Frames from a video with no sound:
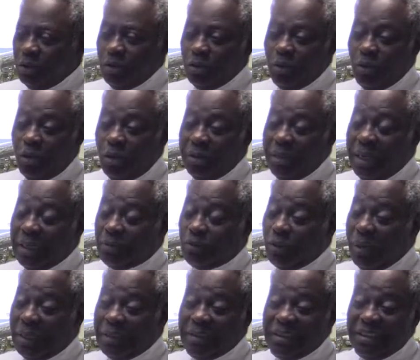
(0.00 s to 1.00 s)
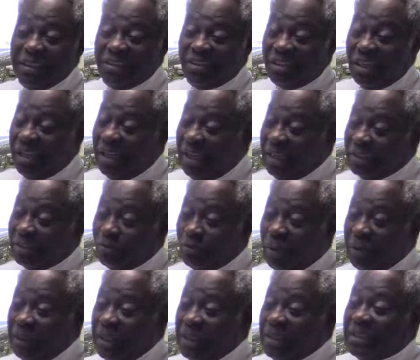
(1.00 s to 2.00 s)
You know that you are an Israelite.
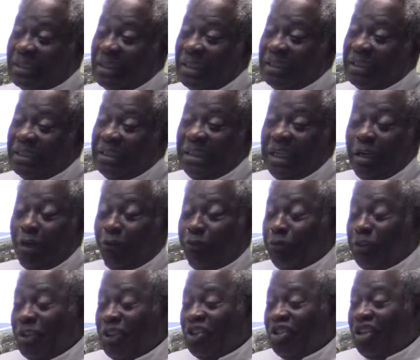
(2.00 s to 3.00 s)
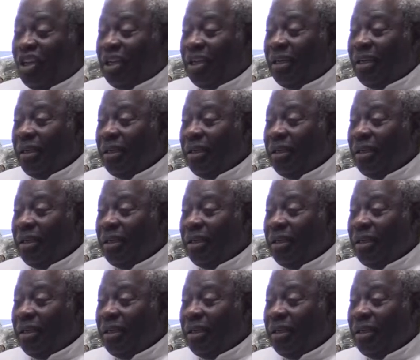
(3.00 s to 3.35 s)
When they say children of Israel,